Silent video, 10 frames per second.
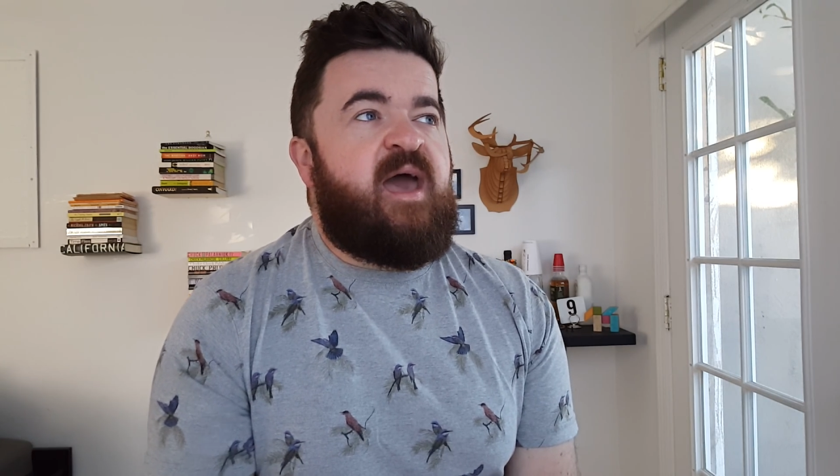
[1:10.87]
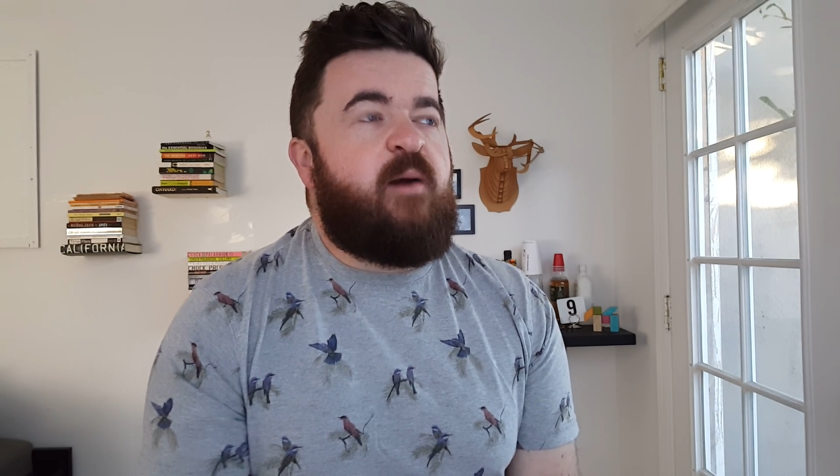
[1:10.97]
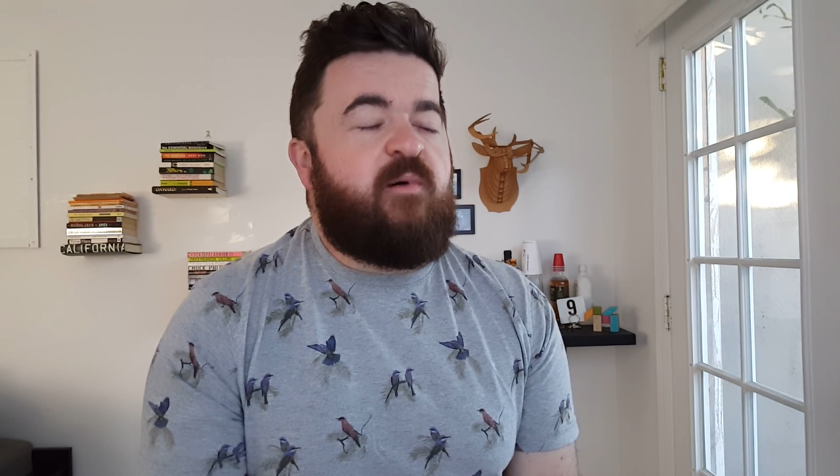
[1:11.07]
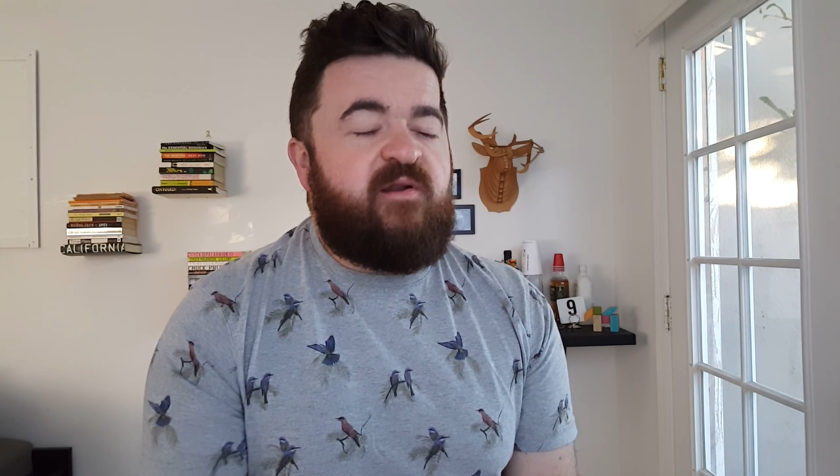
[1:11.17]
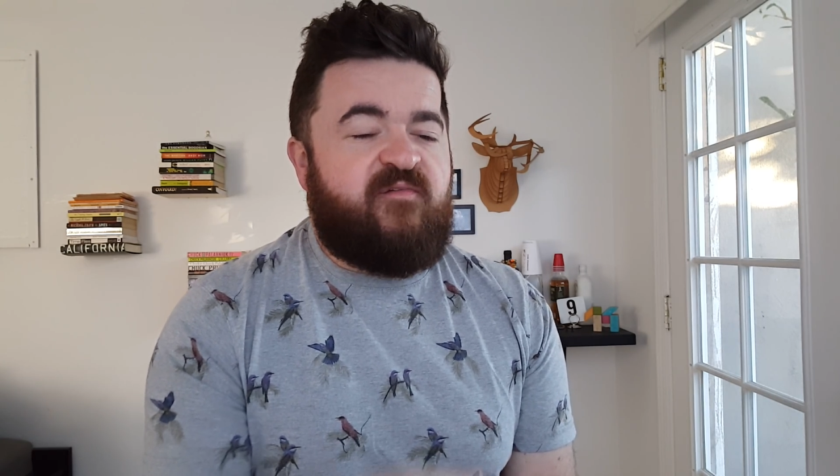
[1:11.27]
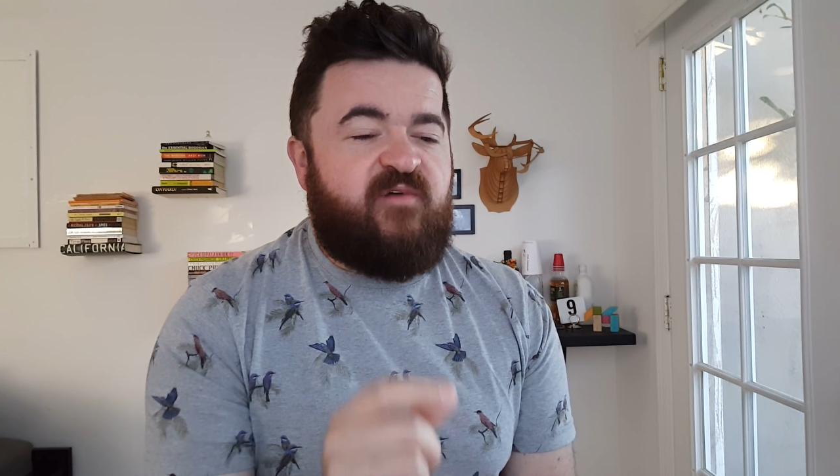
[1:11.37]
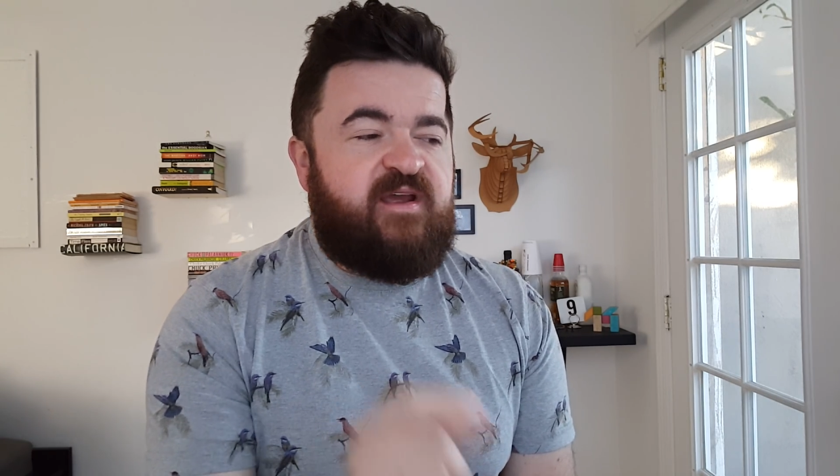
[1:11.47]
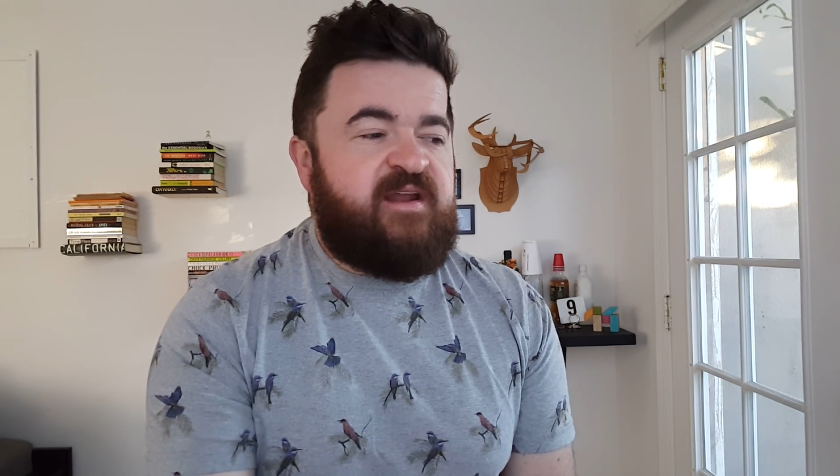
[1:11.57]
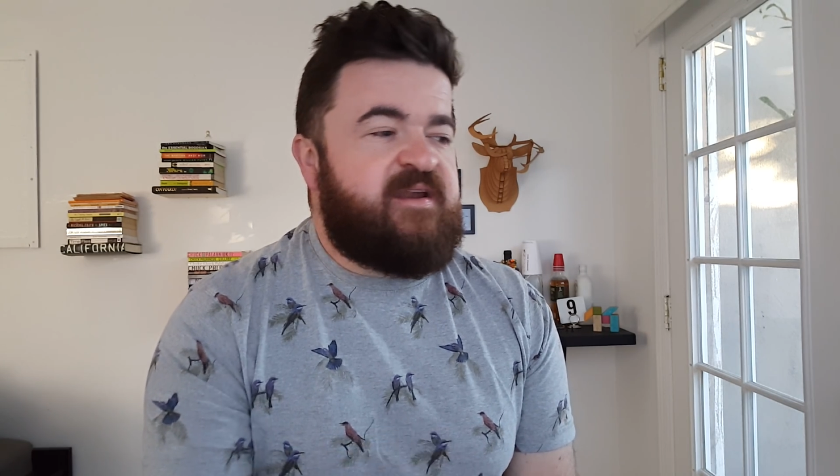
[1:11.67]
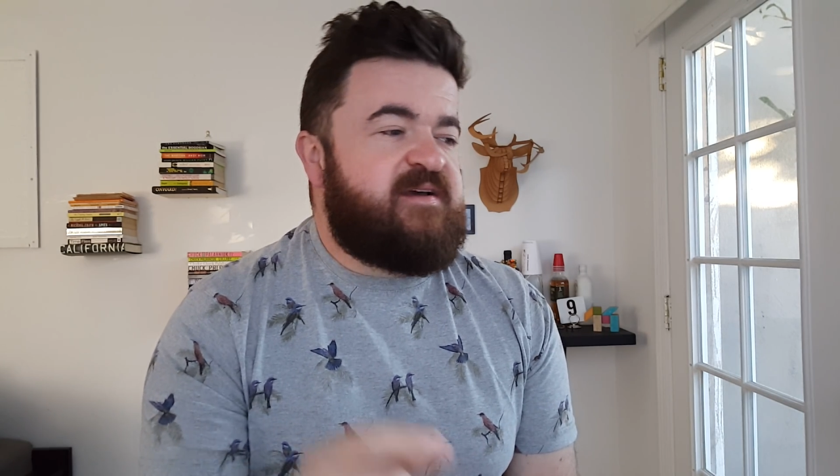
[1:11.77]
And what I've
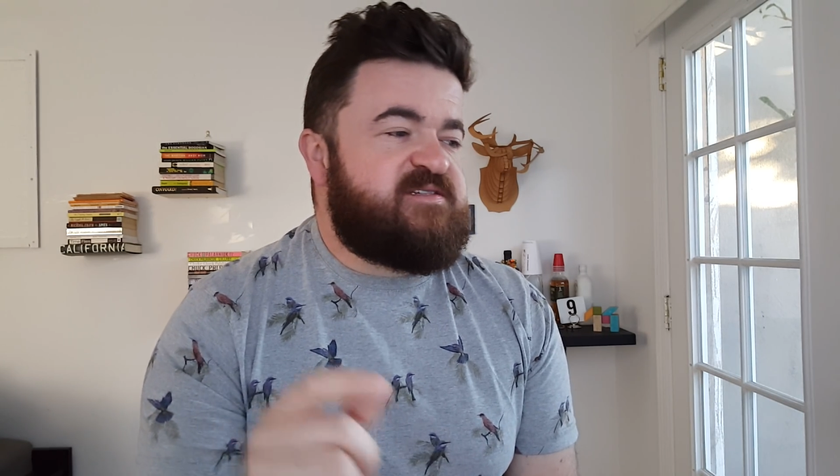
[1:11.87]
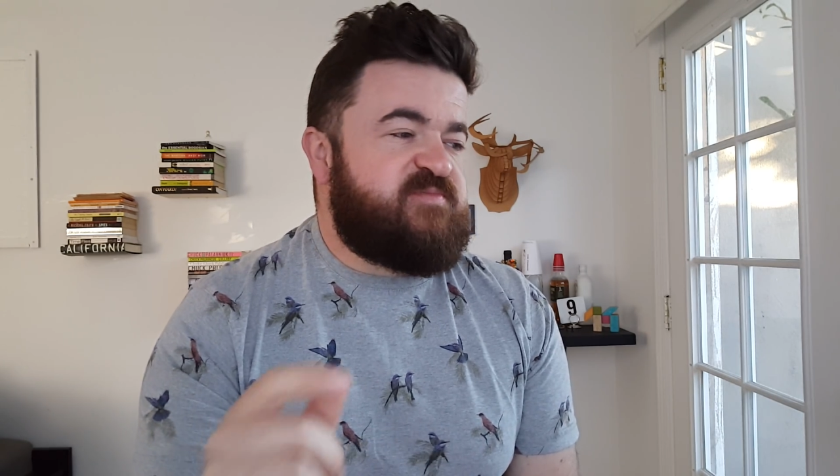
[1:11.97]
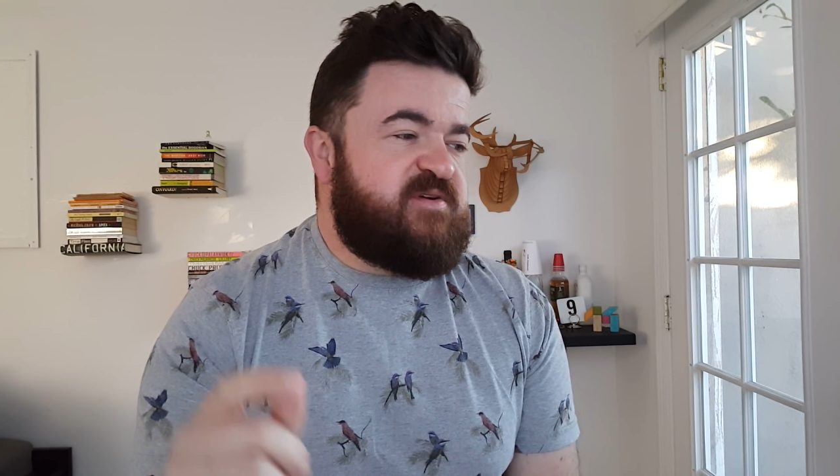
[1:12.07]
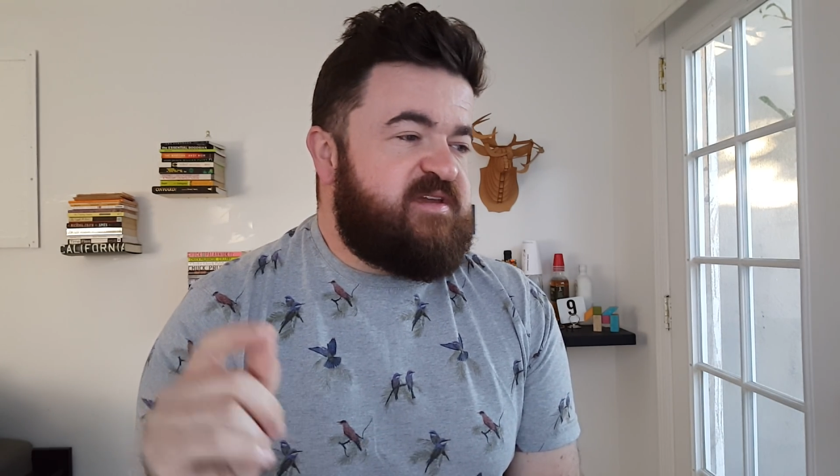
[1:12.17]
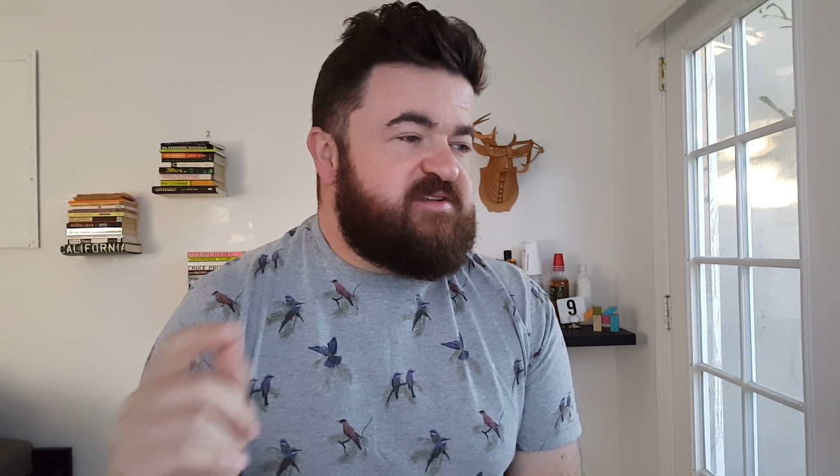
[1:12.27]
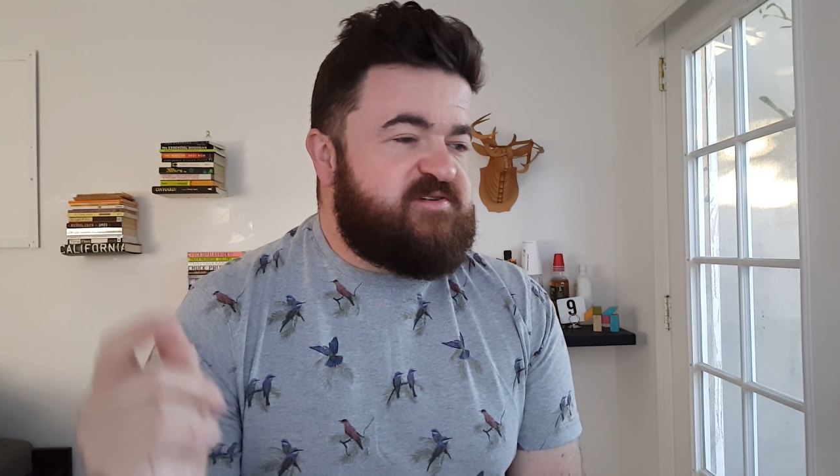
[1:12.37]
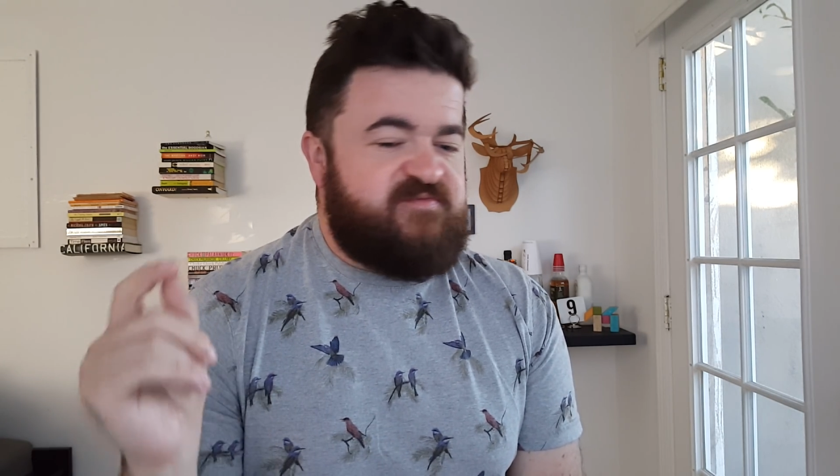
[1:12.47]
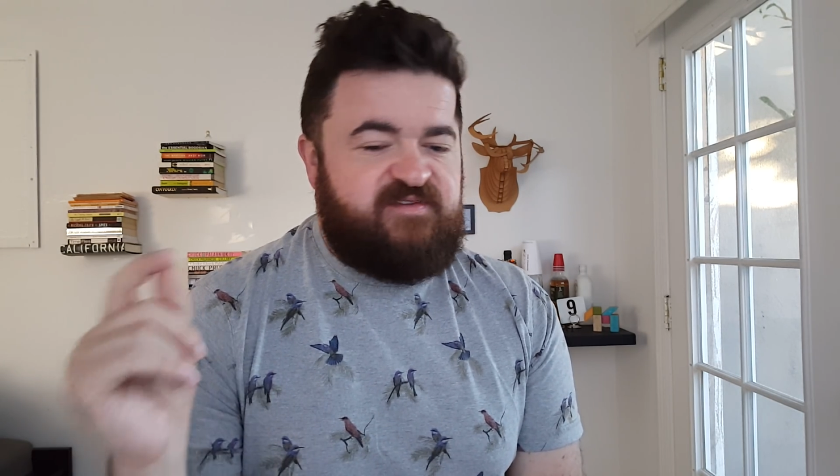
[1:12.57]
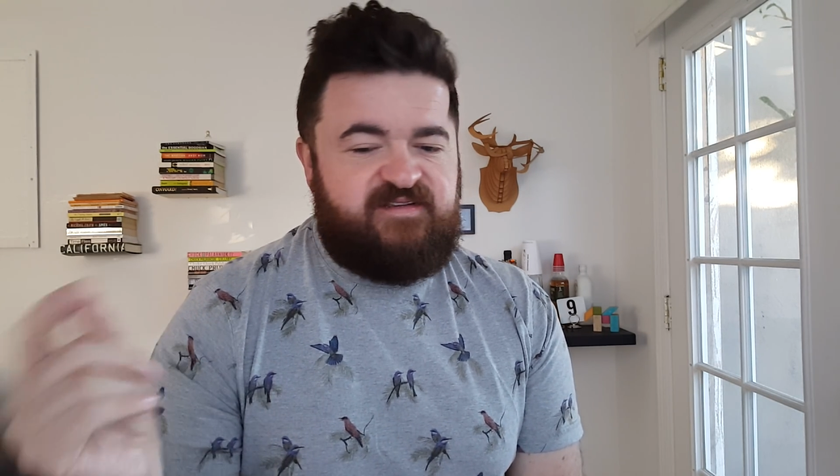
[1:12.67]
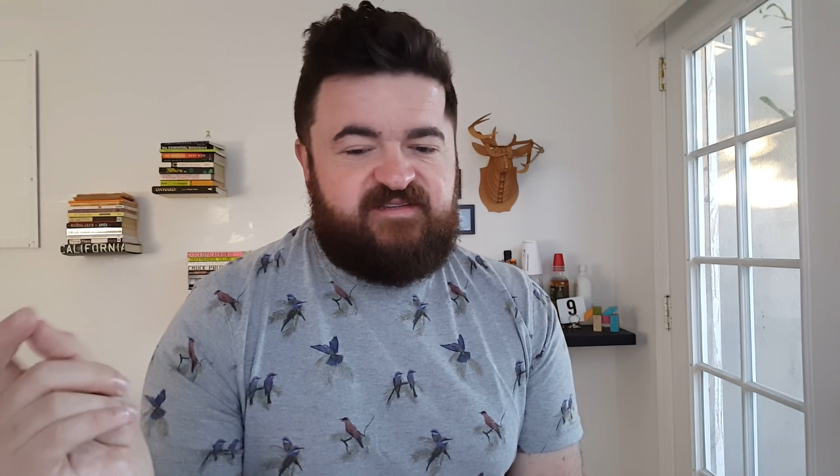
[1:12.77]
recognized about each
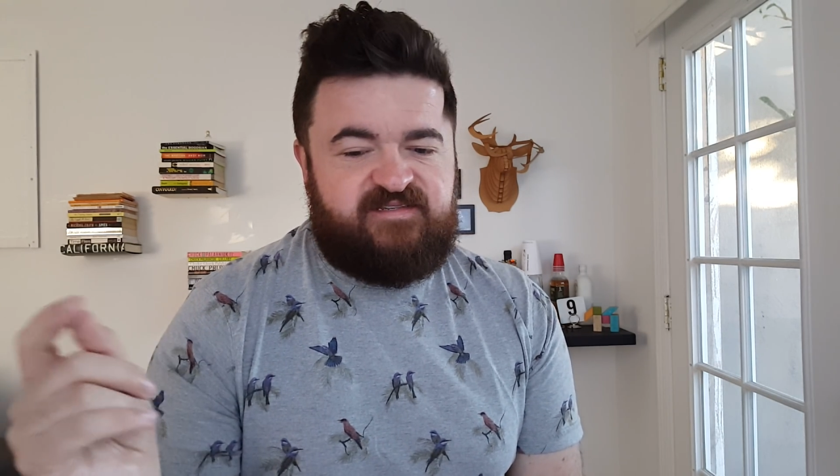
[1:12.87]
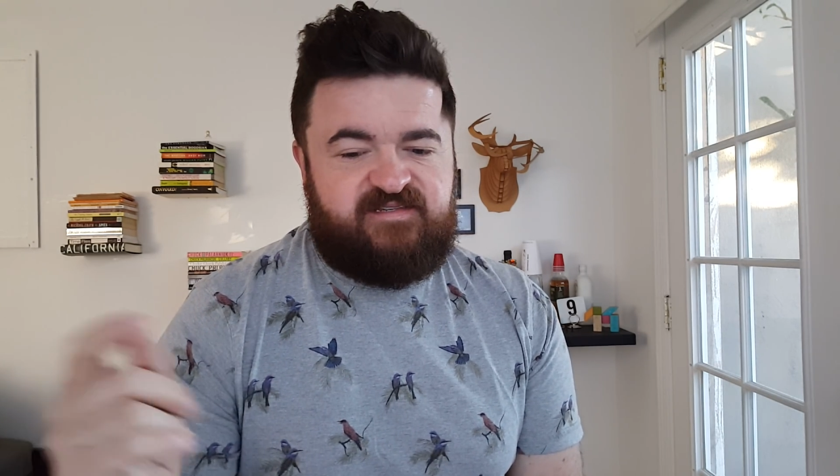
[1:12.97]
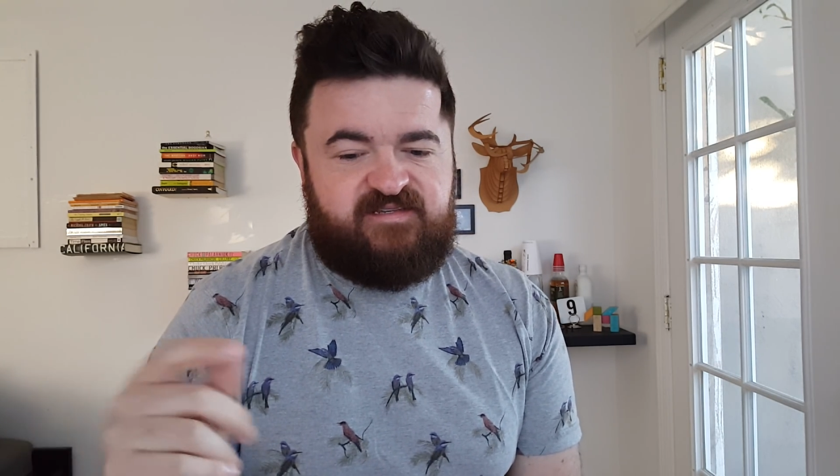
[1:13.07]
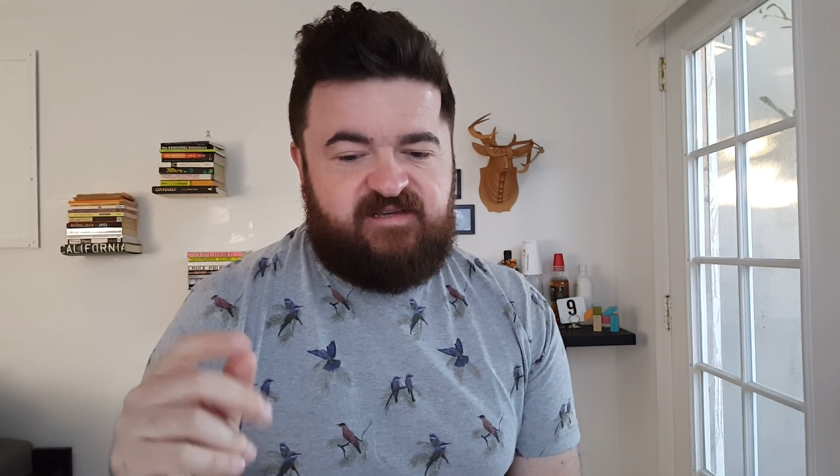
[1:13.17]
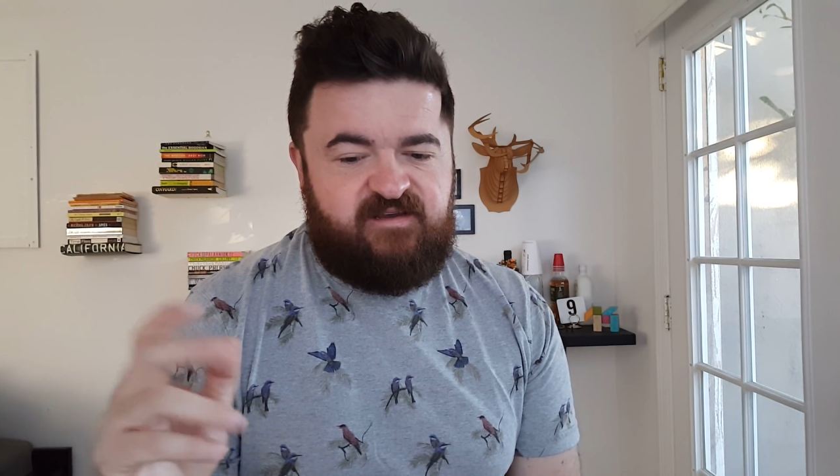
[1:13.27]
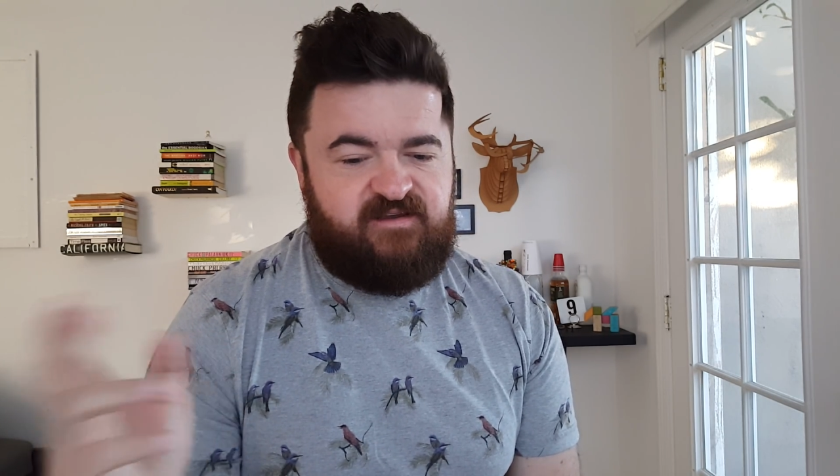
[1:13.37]
of these